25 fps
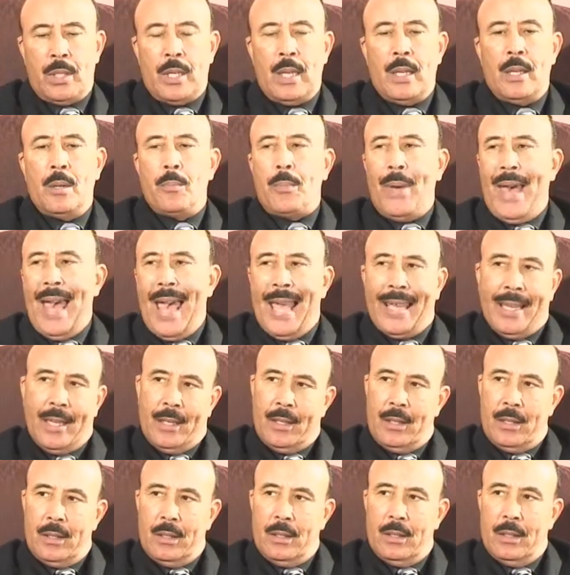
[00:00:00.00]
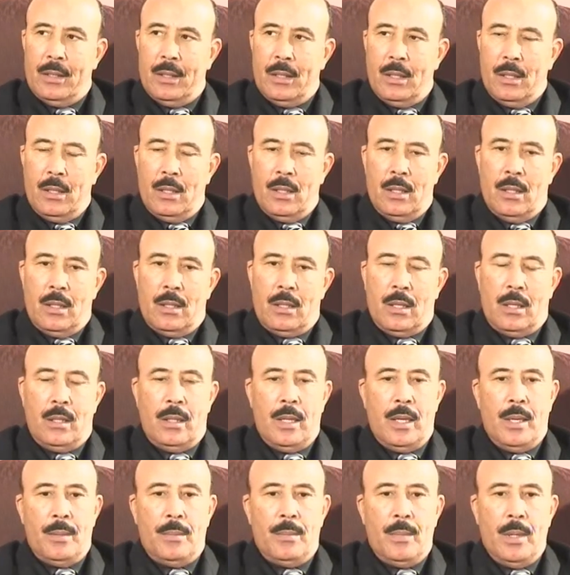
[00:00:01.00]
send a packet to
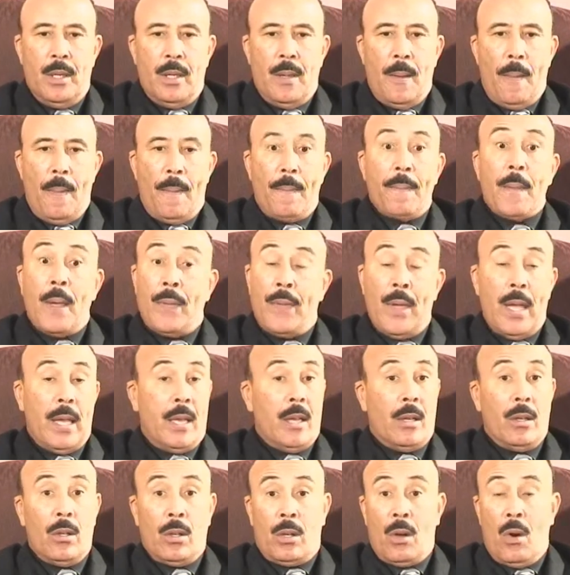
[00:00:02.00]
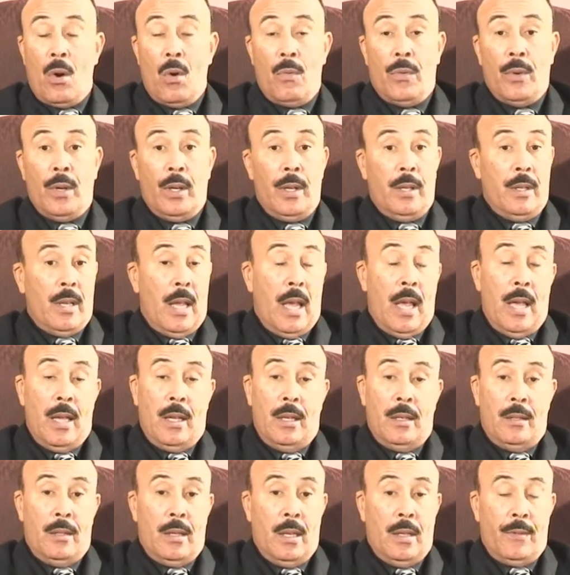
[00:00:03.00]
them that they can look over, and,
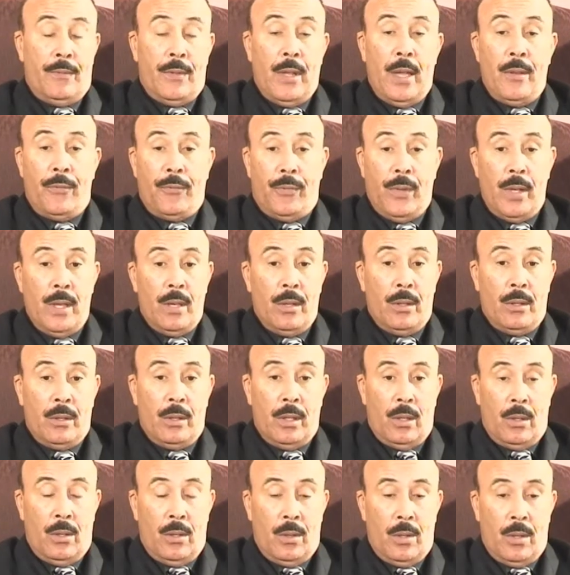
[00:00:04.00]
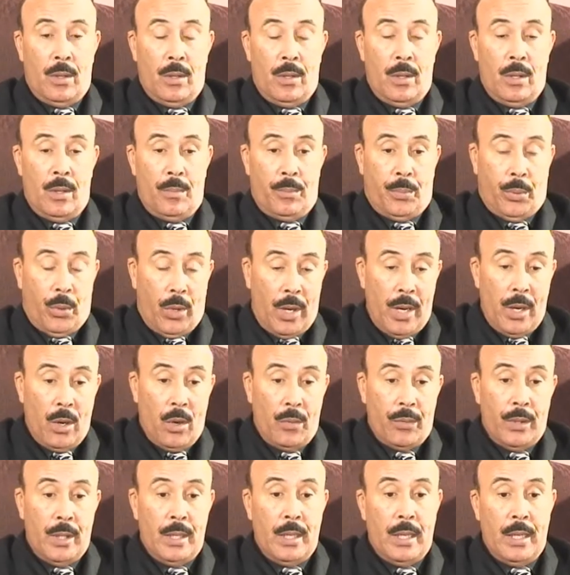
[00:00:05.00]
hey, if they feel or pray
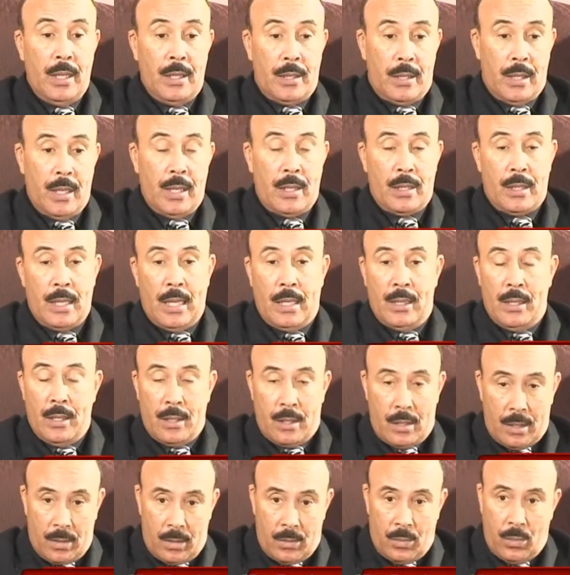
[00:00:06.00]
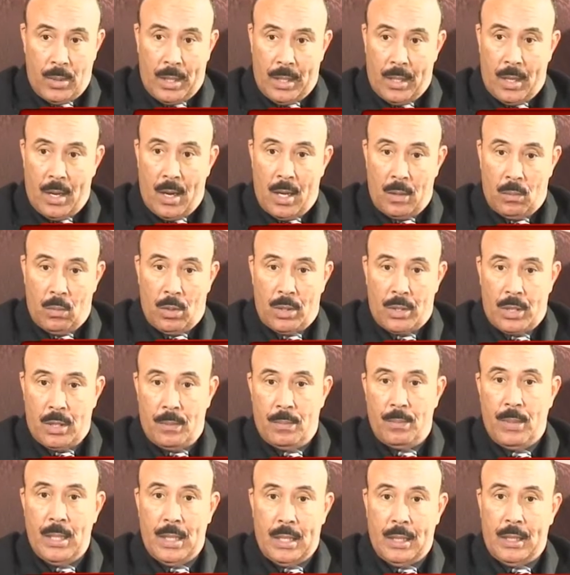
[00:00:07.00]
over it and they sense that this is where God wants
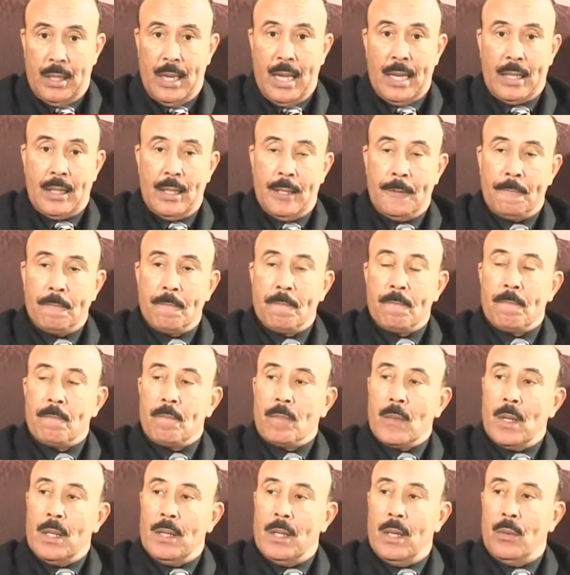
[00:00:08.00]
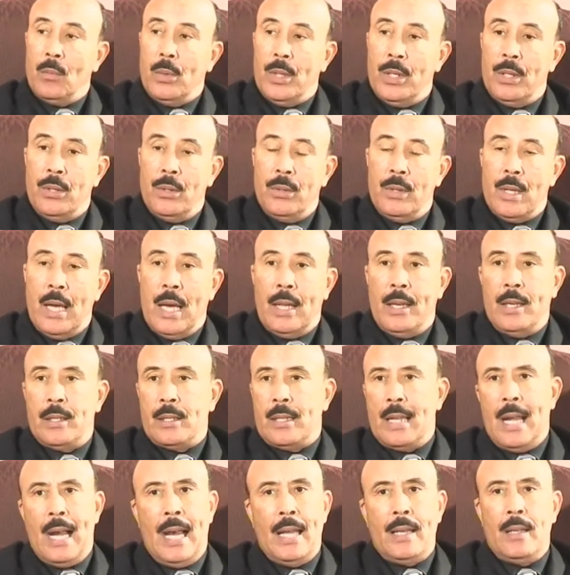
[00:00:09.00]
them to be connected, then we do that.
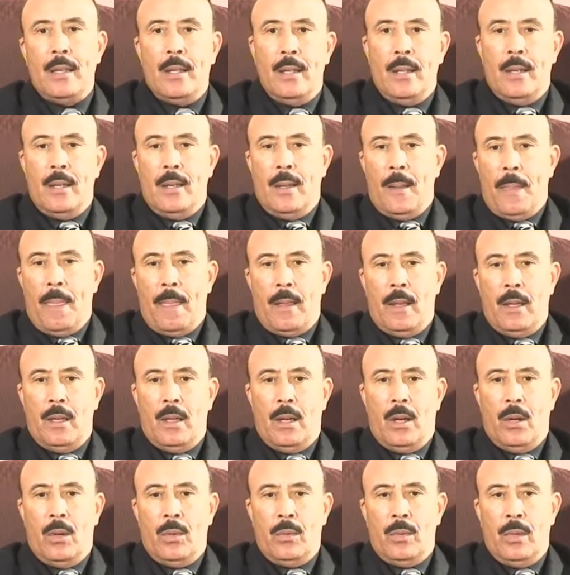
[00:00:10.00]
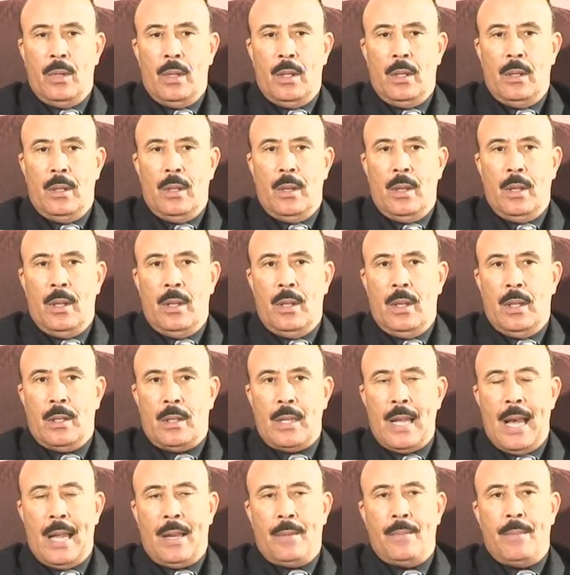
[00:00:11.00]
It's not, you know,
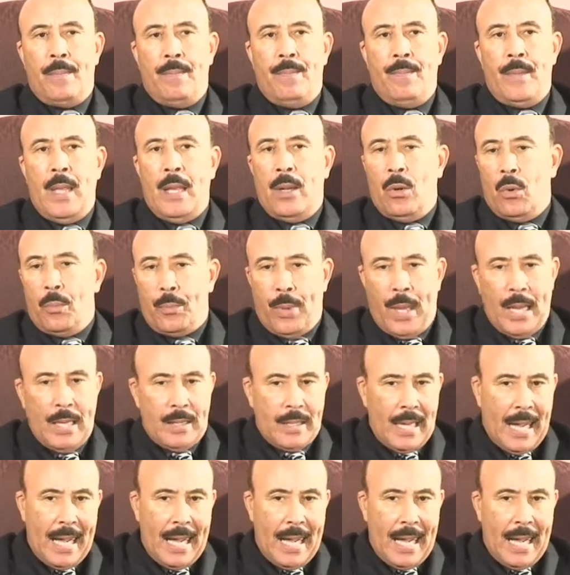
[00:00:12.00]
it's not they don't pay